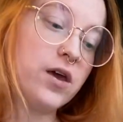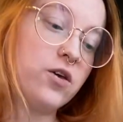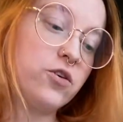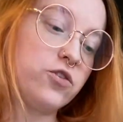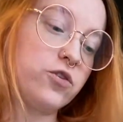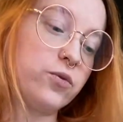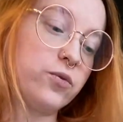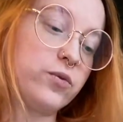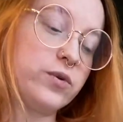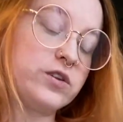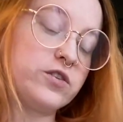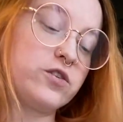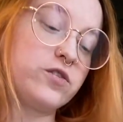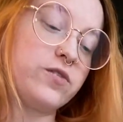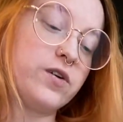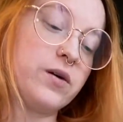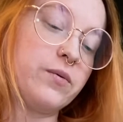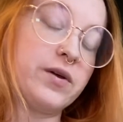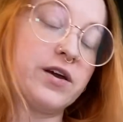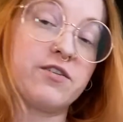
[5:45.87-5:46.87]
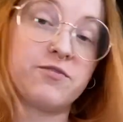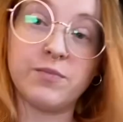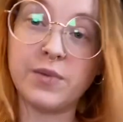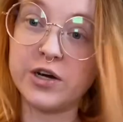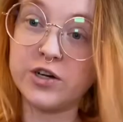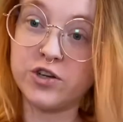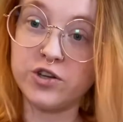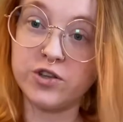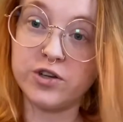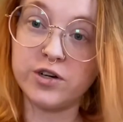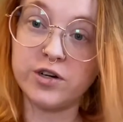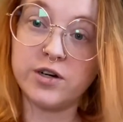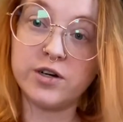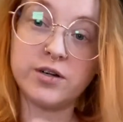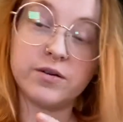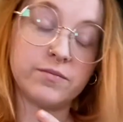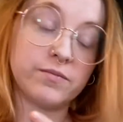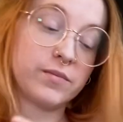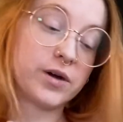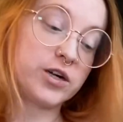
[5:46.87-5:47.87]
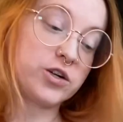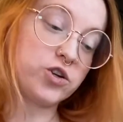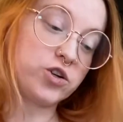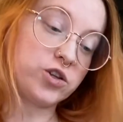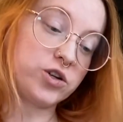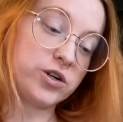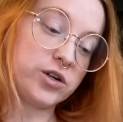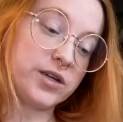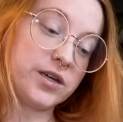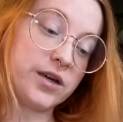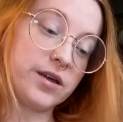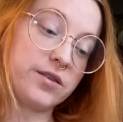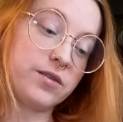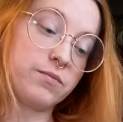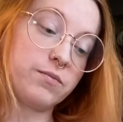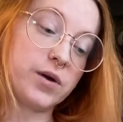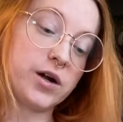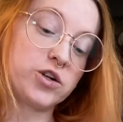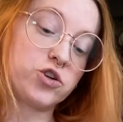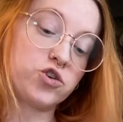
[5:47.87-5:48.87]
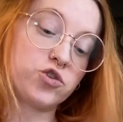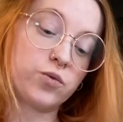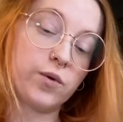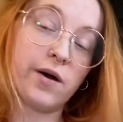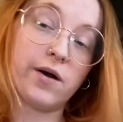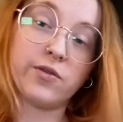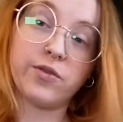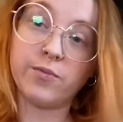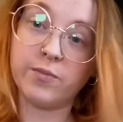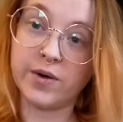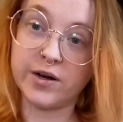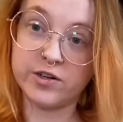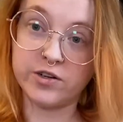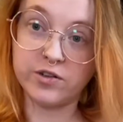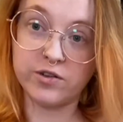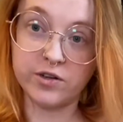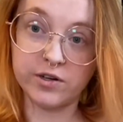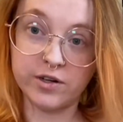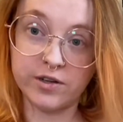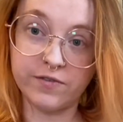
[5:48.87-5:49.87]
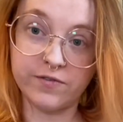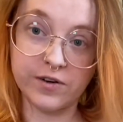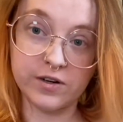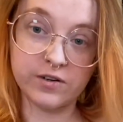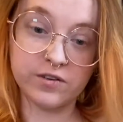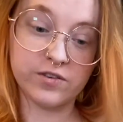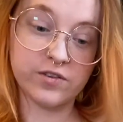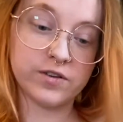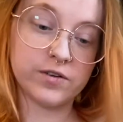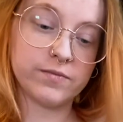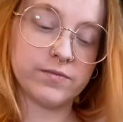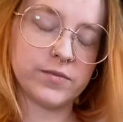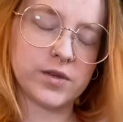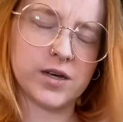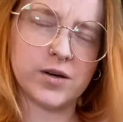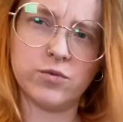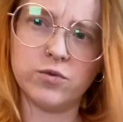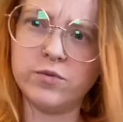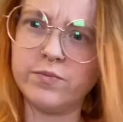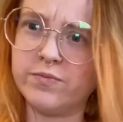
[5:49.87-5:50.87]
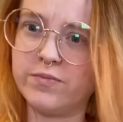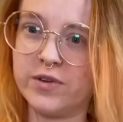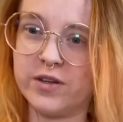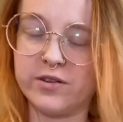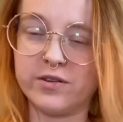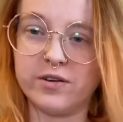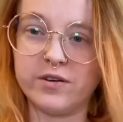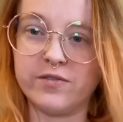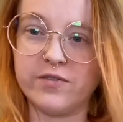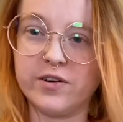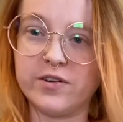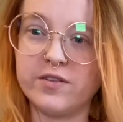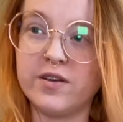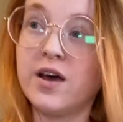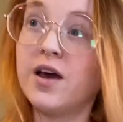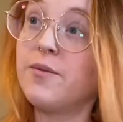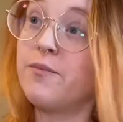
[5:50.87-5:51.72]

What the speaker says: So so far we have March 3rd, March 30th, March 12th, March 31st.